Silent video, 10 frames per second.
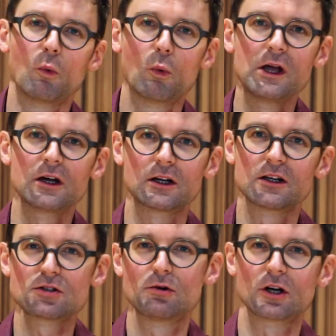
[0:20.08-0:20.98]
We are going
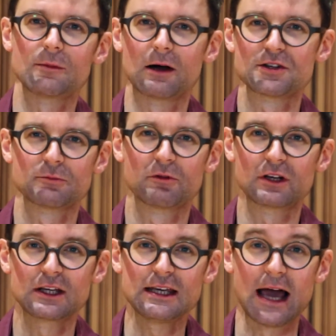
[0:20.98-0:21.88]
to talk about some of
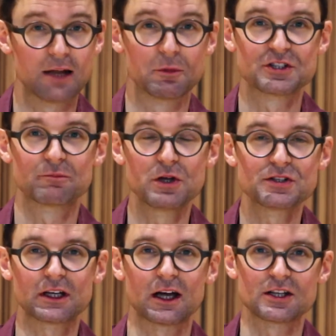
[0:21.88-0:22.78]
the key elements of
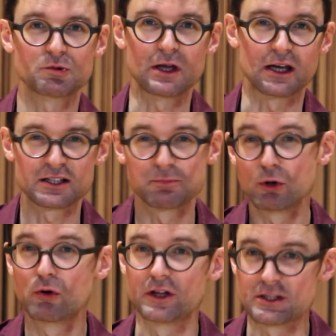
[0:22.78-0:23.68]
music as we
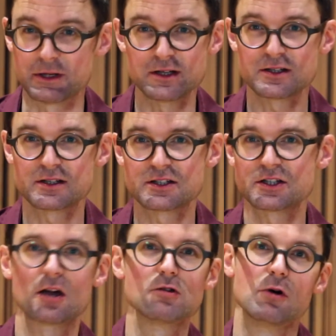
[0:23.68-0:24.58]
explore this piece,
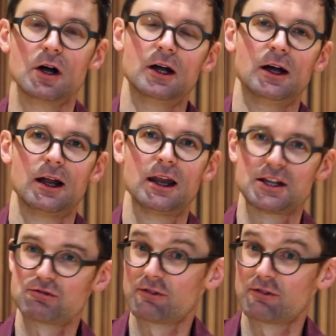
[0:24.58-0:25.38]
so let's